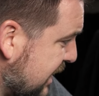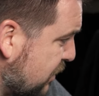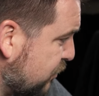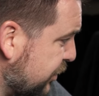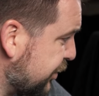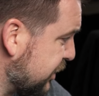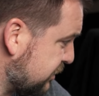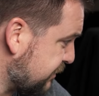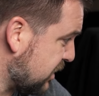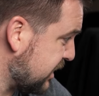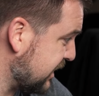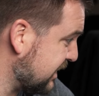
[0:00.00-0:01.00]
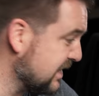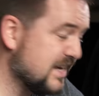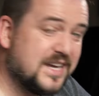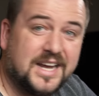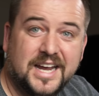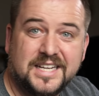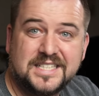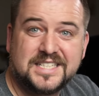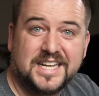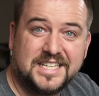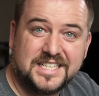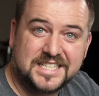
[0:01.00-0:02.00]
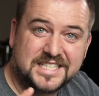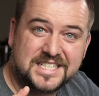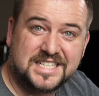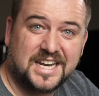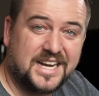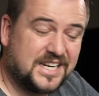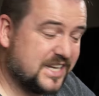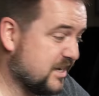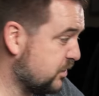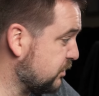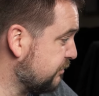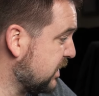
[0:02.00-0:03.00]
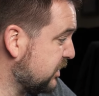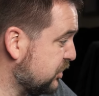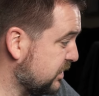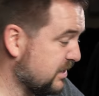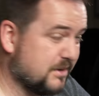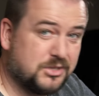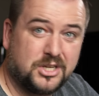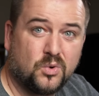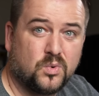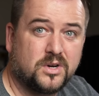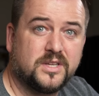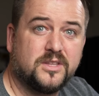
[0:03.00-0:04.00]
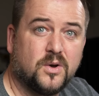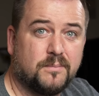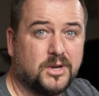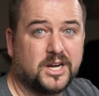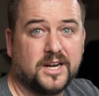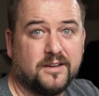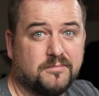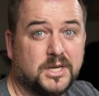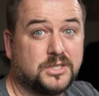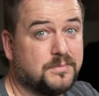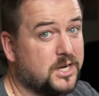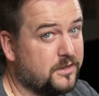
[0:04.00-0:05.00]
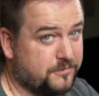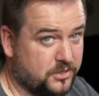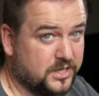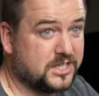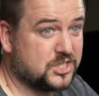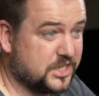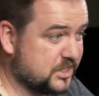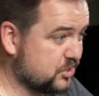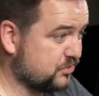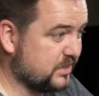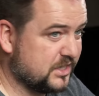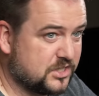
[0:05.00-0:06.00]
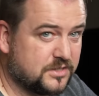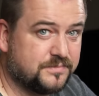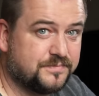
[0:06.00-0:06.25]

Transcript: that with this body and stay just slightly under budget. I'm a little worried though, I'm not gonna have much money for accessories.